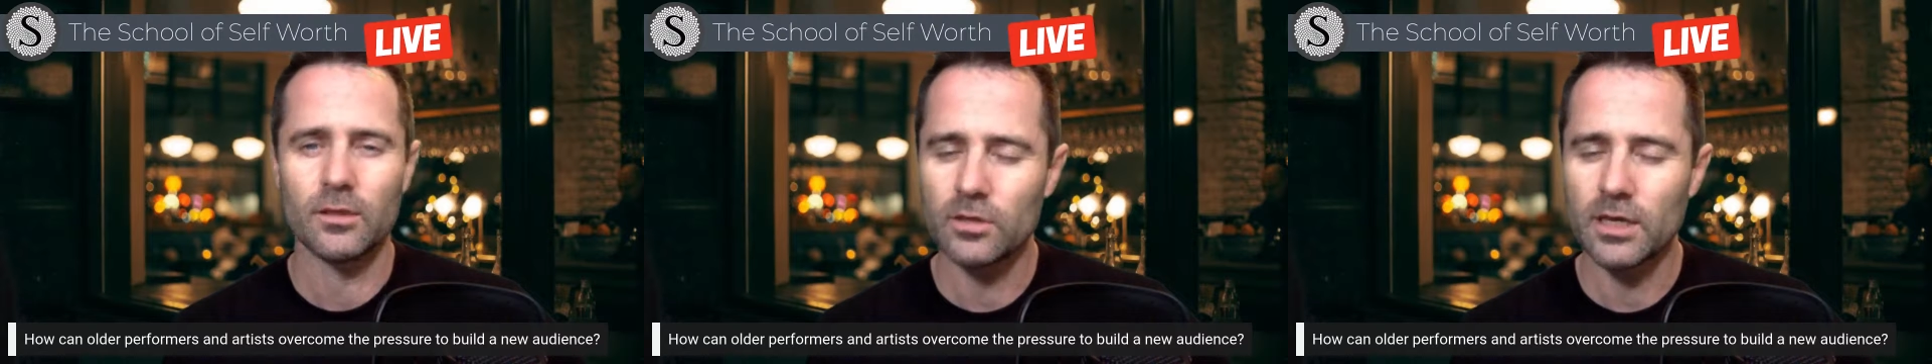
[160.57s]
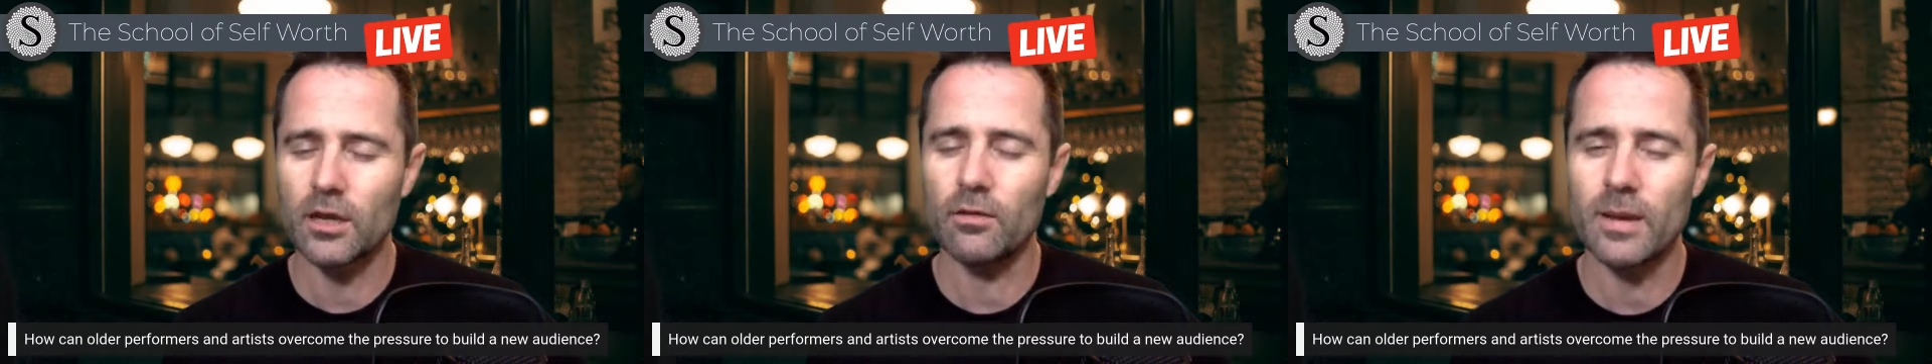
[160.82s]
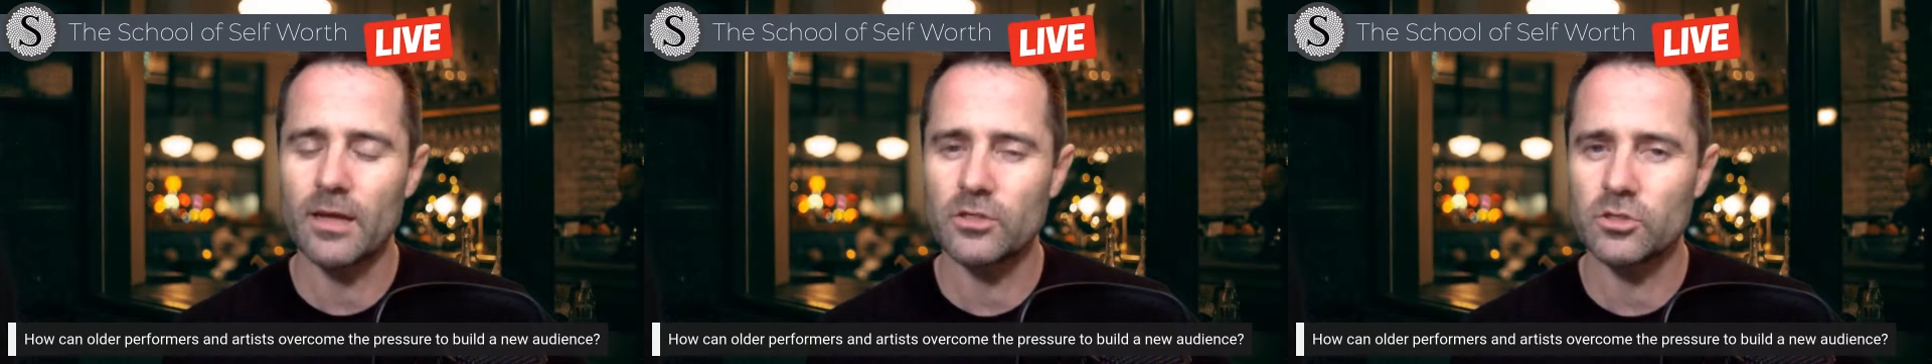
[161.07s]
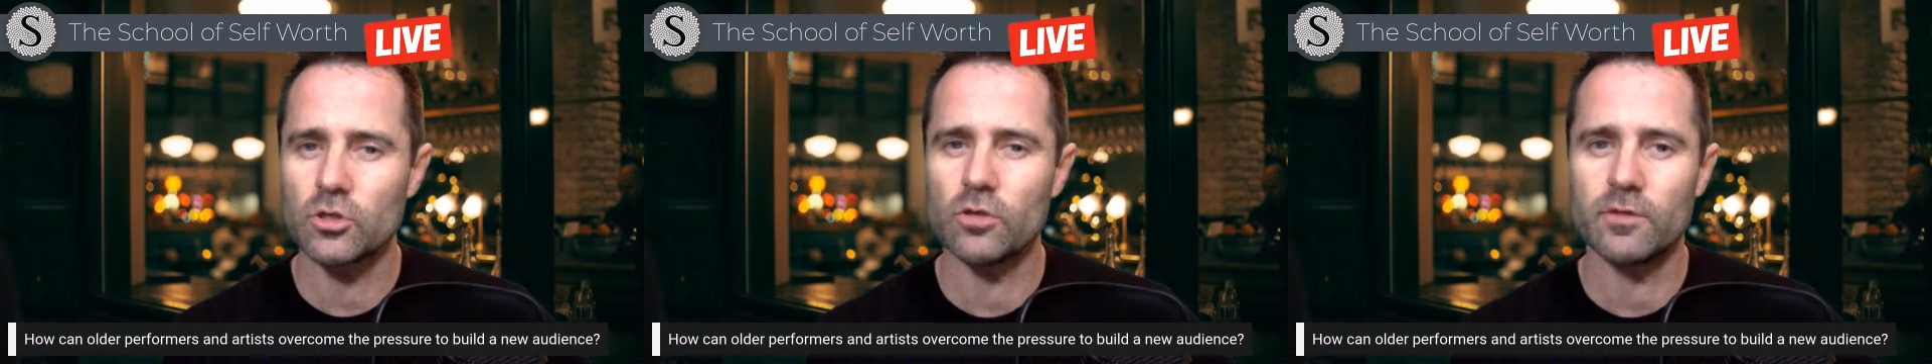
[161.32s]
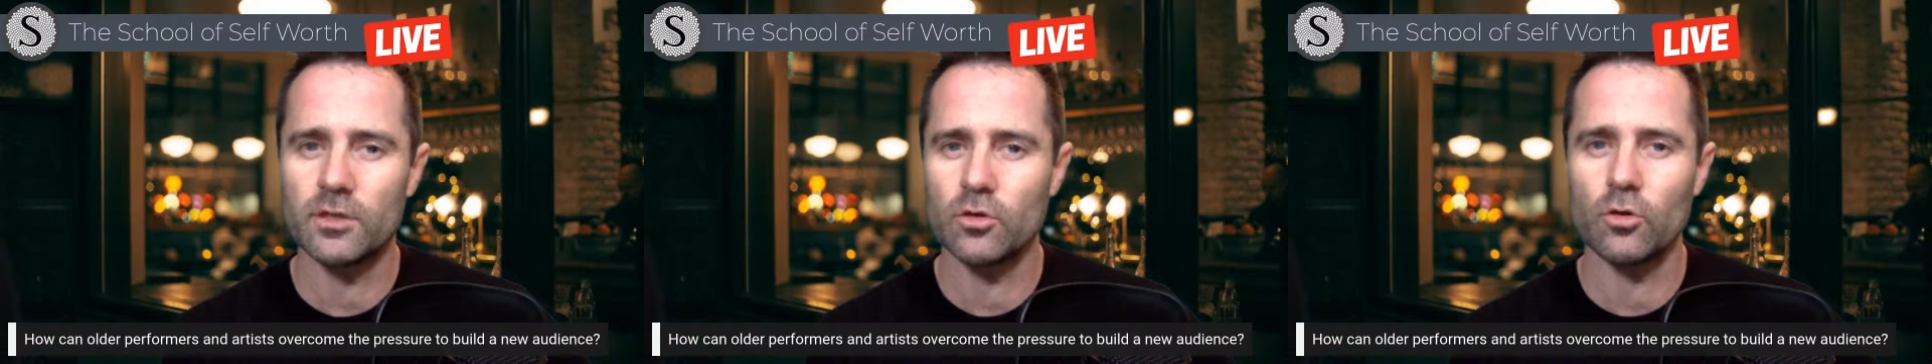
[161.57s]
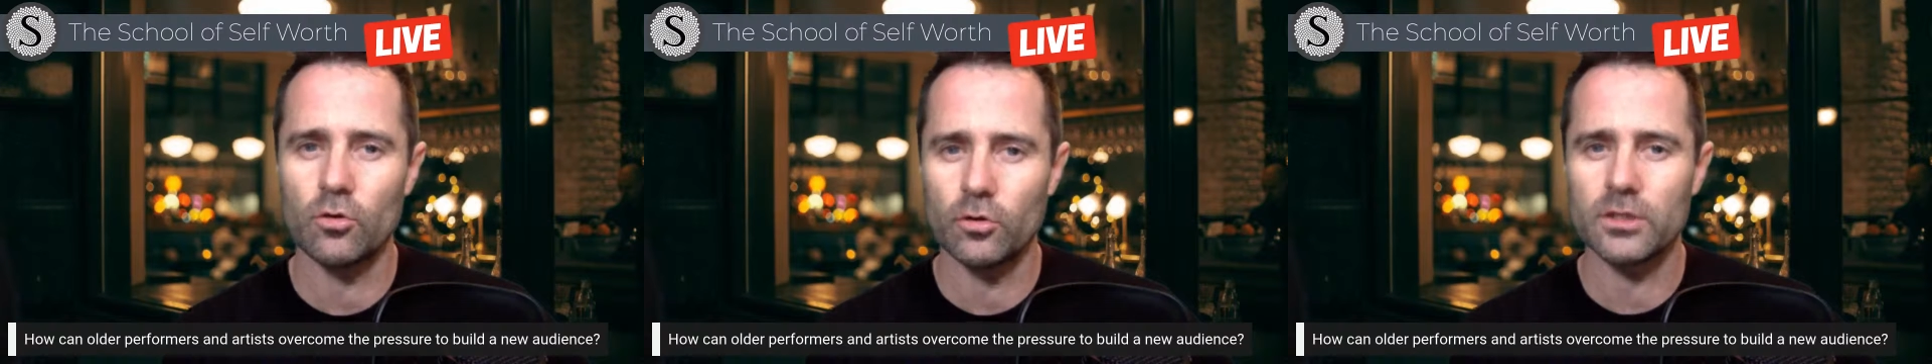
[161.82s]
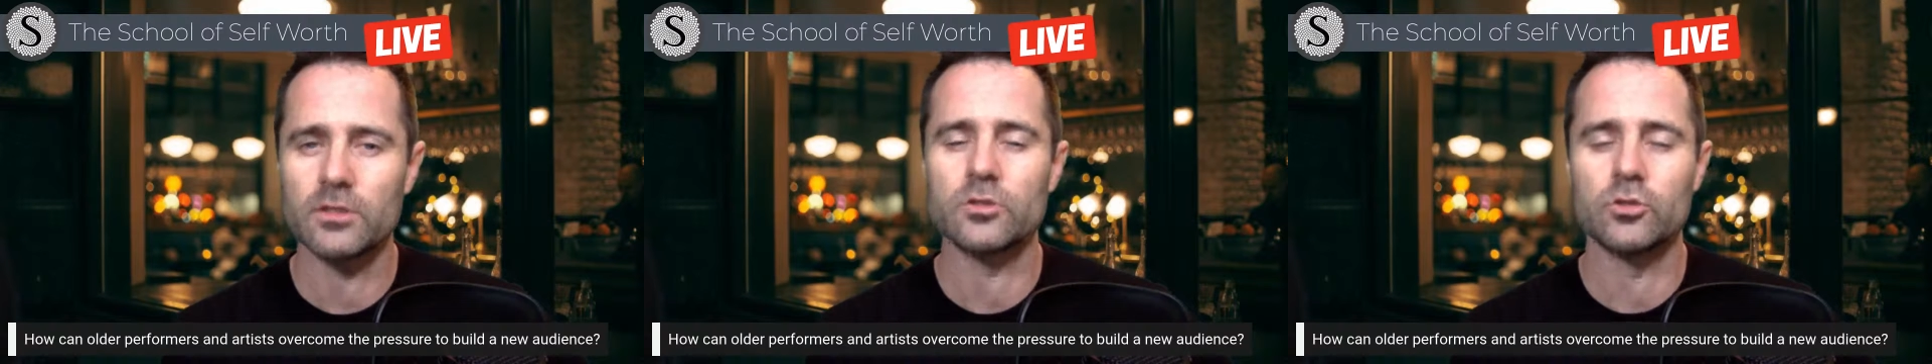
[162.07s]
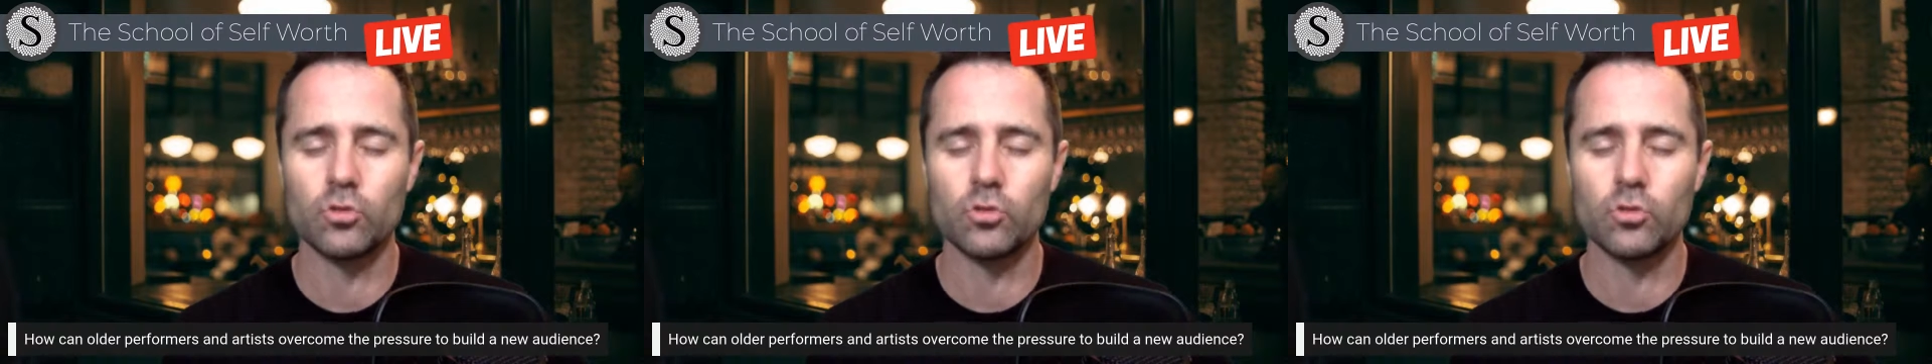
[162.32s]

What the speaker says: you care about serving your audience,